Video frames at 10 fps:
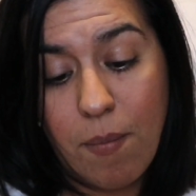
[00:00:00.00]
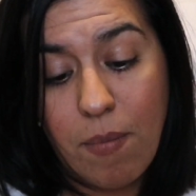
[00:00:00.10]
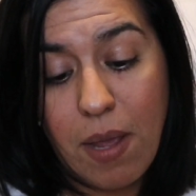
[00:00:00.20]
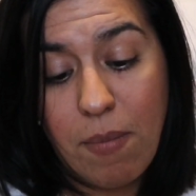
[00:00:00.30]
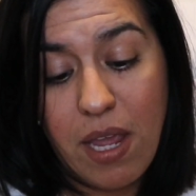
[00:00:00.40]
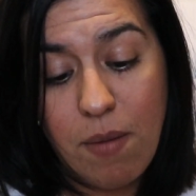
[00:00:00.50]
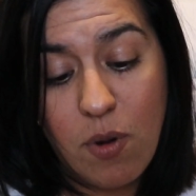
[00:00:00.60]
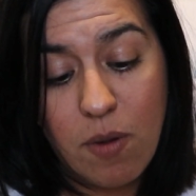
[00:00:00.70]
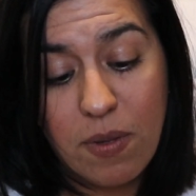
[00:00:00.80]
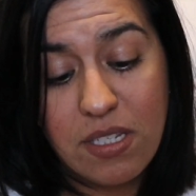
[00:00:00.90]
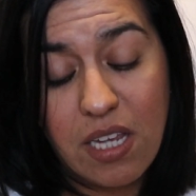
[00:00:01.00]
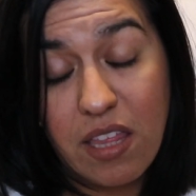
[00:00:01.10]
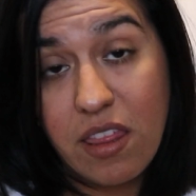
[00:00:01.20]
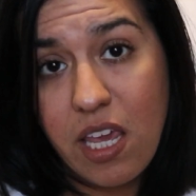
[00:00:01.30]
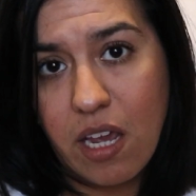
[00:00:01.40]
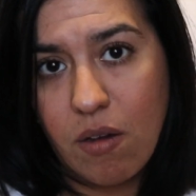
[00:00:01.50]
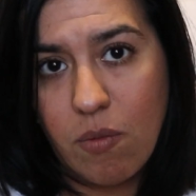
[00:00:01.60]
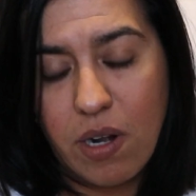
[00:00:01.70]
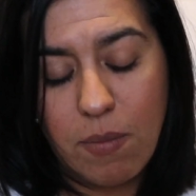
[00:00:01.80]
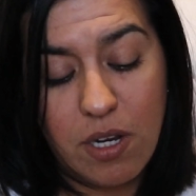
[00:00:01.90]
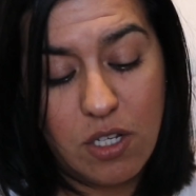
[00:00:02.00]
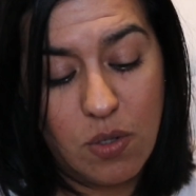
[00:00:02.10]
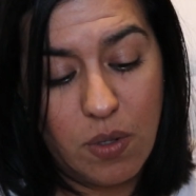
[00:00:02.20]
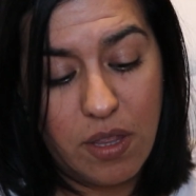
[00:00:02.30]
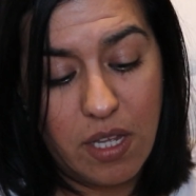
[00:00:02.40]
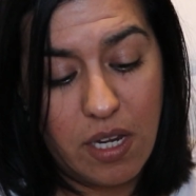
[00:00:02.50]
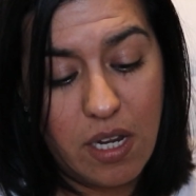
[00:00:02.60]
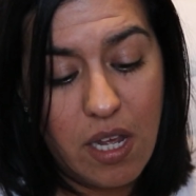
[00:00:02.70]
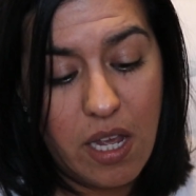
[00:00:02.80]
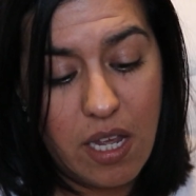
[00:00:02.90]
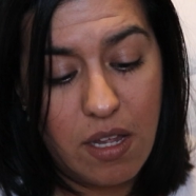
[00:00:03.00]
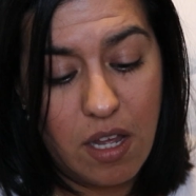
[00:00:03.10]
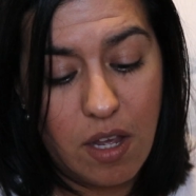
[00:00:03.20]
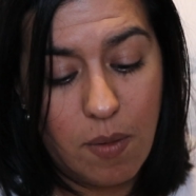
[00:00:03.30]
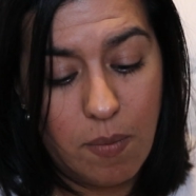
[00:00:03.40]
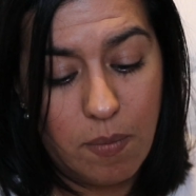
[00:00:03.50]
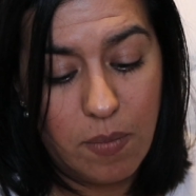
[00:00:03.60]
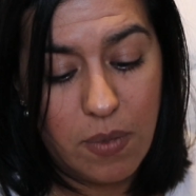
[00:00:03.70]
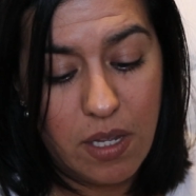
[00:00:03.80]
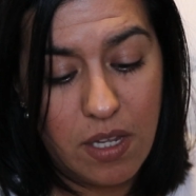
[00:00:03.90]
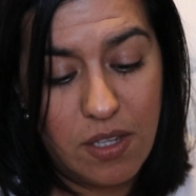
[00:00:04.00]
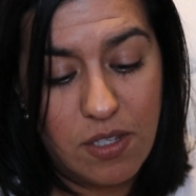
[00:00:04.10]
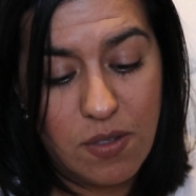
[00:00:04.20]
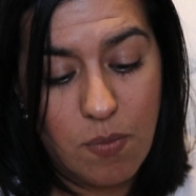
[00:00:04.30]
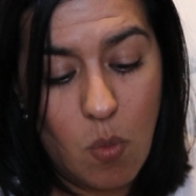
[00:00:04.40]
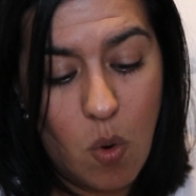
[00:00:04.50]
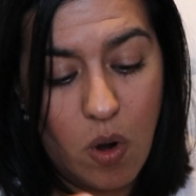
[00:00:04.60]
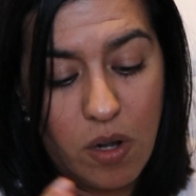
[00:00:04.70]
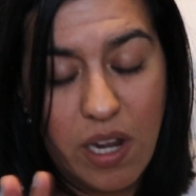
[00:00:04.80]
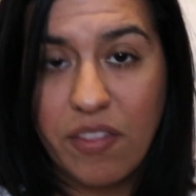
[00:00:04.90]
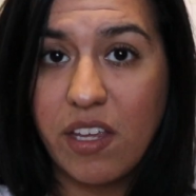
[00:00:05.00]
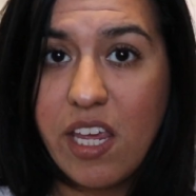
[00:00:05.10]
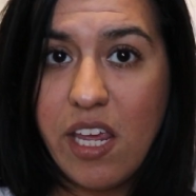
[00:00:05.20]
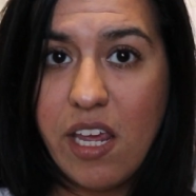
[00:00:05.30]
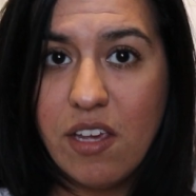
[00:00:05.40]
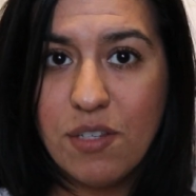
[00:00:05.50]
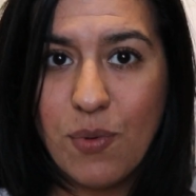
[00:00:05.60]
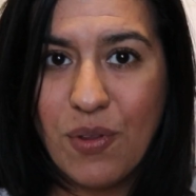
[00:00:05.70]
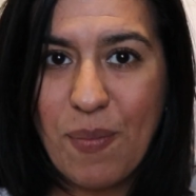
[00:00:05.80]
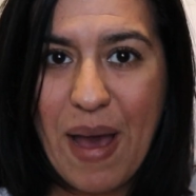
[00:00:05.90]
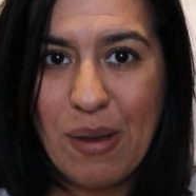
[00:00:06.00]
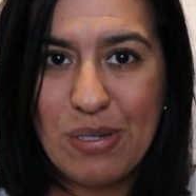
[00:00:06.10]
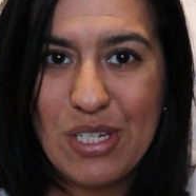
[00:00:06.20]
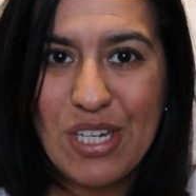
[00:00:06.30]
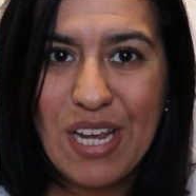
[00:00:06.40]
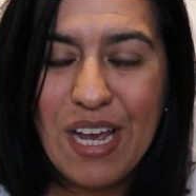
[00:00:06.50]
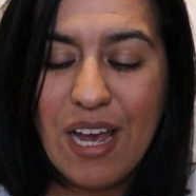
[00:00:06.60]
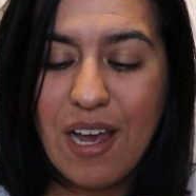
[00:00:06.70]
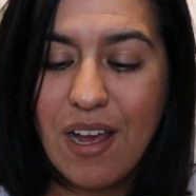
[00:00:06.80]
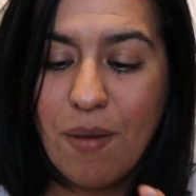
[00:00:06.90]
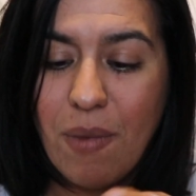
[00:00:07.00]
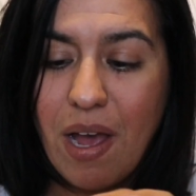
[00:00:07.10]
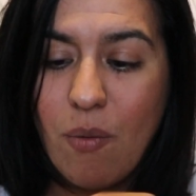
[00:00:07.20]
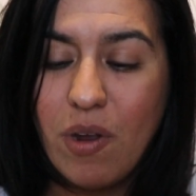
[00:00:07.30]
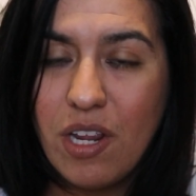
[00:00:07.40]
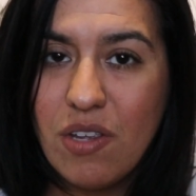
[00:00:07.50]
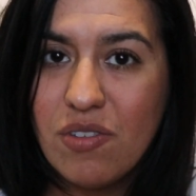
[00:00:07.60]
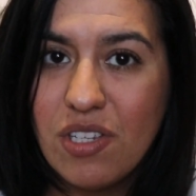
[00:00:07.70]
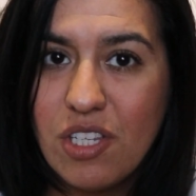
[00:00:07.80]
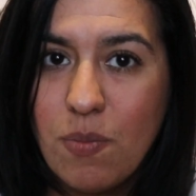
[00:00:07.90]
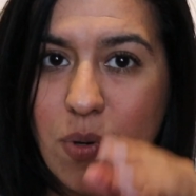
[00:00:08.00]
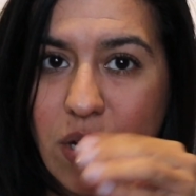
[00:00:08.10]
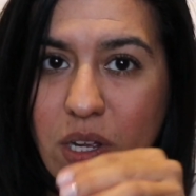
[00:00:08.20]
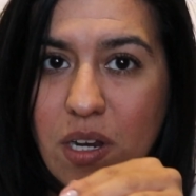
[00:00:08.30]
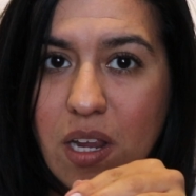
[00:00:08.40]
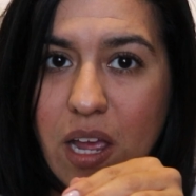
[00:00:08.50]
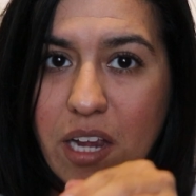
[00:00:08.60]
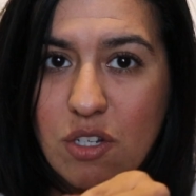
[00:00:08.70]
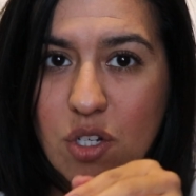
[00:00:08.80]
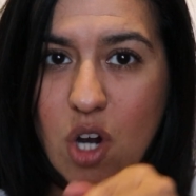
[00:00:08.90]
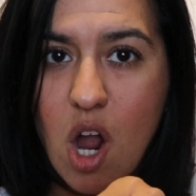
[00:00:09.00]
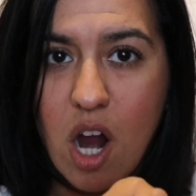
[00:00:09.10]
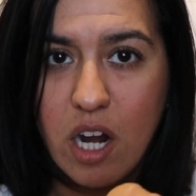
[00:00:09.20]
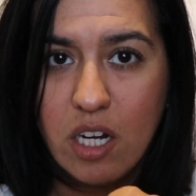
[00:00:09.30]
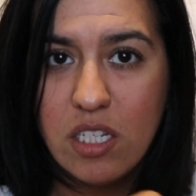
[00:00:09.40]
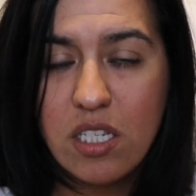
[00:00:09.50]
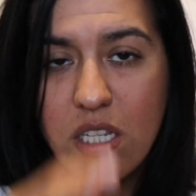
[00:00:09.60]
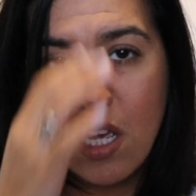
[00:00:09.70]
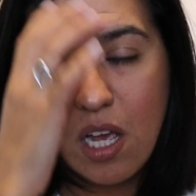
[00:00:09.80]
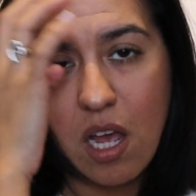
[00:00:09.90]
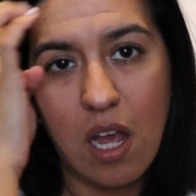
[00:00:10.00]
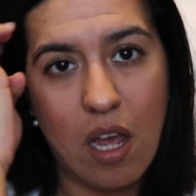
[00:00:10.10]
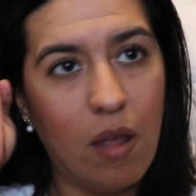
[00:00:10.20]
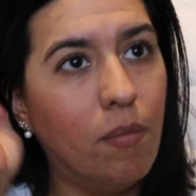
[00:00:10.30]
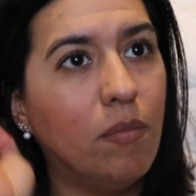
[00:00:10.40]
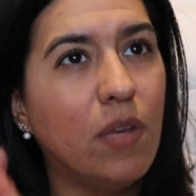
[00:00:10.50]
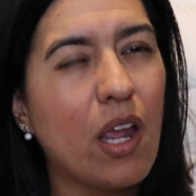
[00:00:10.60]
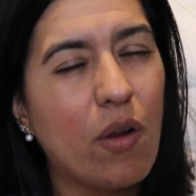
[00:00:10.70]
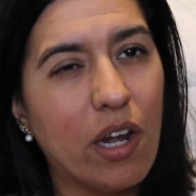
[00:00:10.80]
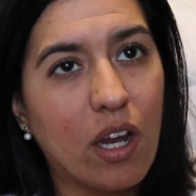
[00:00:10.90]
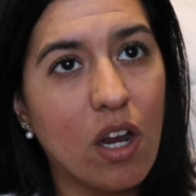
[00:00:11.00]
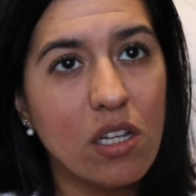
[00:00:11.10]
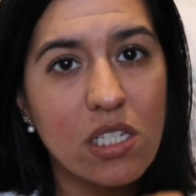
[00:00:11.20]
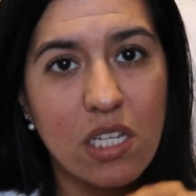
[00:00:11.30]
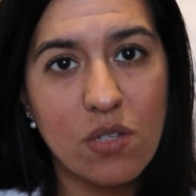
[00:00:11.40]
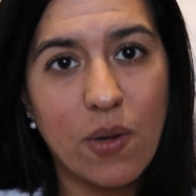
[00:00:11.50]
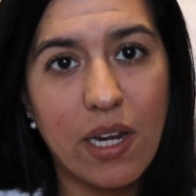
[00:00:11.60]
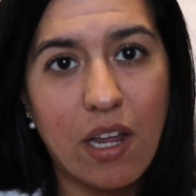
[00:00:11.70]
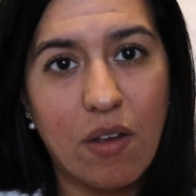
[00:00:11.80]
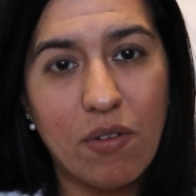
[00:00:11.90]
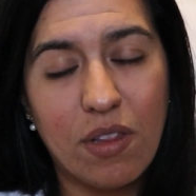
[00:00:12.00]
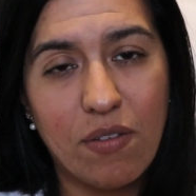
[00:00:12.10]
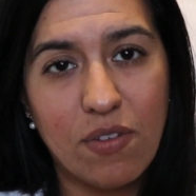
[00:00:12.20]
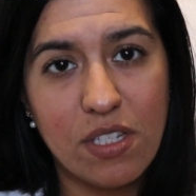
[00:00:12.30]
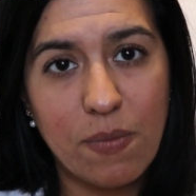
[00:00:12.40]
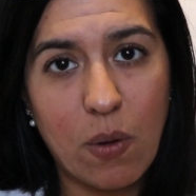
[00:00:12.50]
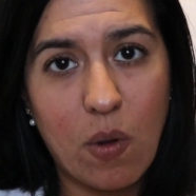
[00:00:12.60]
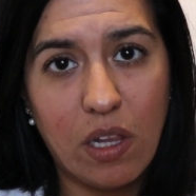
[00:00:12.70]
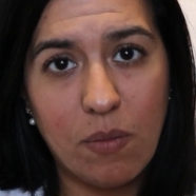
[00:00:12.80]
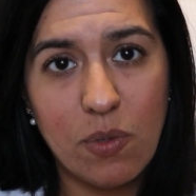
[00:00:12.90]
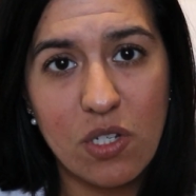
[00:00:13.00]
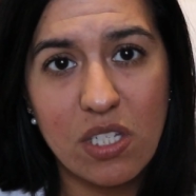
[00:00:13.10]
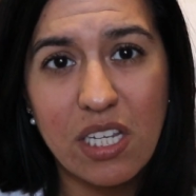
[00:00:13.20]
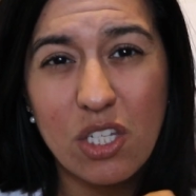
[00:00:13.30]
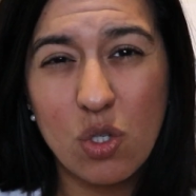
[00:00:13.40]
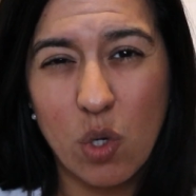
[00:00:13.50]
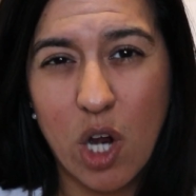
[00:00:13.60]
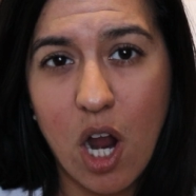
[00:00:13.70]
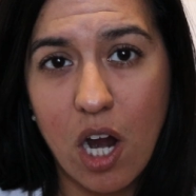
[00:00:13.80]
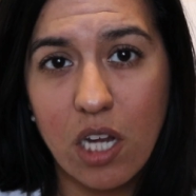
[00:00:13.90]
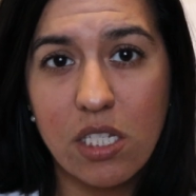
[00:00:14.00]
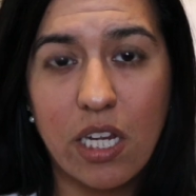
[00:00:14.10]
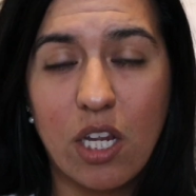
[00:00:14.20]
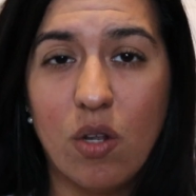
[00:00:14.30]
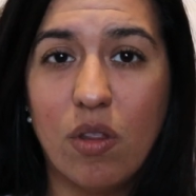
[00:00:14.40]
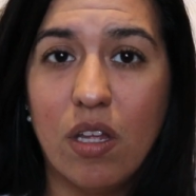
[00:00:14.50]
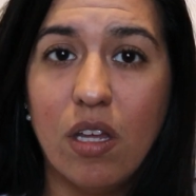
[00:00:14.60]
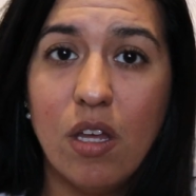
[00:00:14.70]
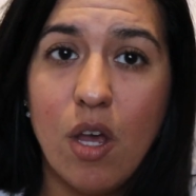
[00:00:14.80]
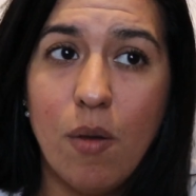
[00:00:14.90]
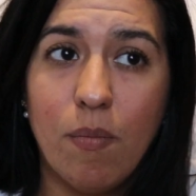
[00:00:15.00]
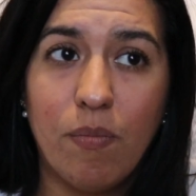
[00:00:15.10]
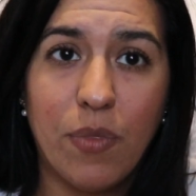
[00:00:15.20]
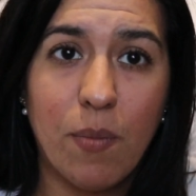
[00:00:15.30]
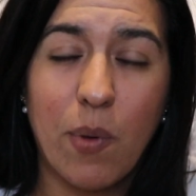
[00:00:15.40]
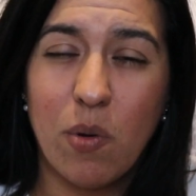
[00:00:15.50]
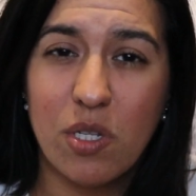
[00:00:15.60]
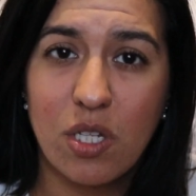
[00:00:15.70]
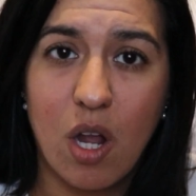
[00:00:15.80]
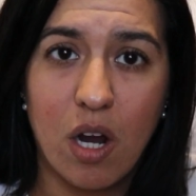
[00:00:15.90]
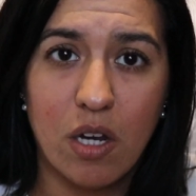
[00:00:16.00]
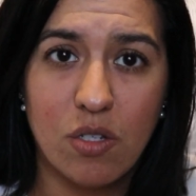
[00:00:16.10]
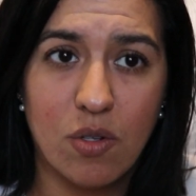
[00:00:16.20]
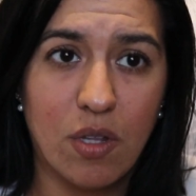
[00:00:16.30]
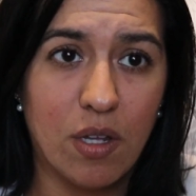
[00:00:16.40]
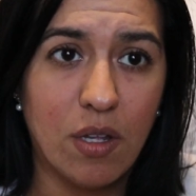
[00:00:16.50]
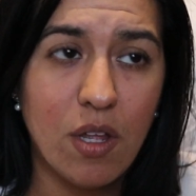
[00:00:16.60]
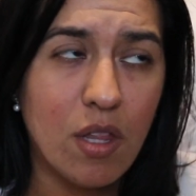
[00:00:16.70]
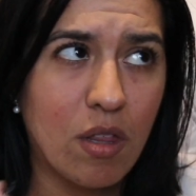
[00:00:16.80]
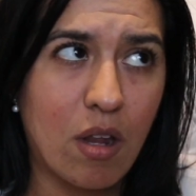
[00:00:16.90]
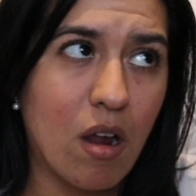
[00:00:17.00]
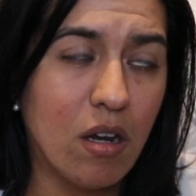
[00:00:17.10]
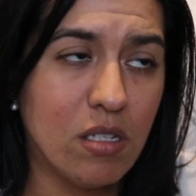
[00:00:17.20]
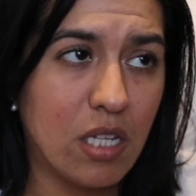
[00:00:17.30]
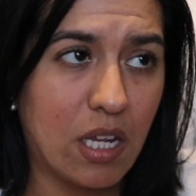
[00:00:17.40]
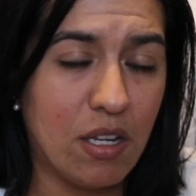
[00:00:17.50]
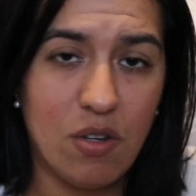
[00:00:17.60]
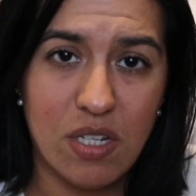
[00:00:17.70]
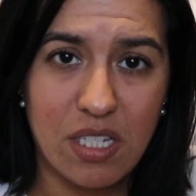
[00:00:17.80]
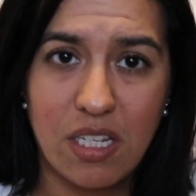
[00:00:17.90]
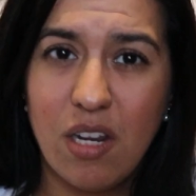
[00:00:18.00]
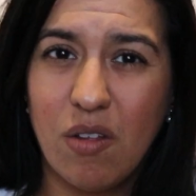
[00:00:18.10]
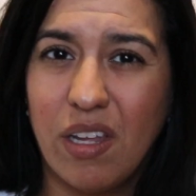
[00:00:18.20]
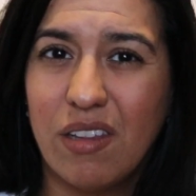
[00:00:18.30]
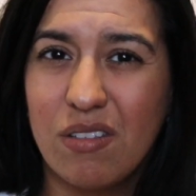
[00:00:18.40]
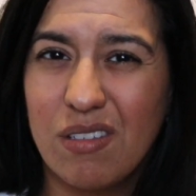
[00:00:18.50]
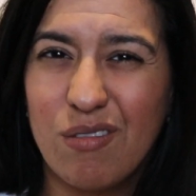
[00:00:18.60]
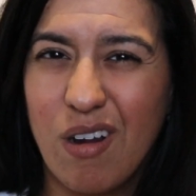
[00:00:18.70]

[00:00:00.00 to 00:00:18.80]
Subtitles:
My main purpose, I think what I'm going to do with it is more, not the key, is more the pouch. I want to use it to put extra cards, not credit cards because right now everything fits in my wallet, but just like store cards, like the bonus cards or the cards that get you just, you know, like those little